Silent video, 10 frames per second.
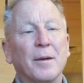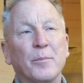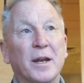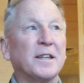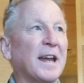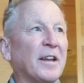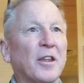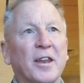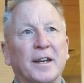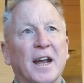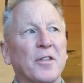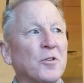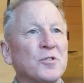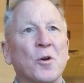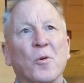But at the end of the day,
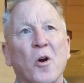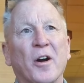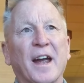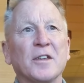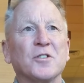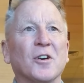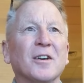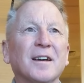there's no wrong answer.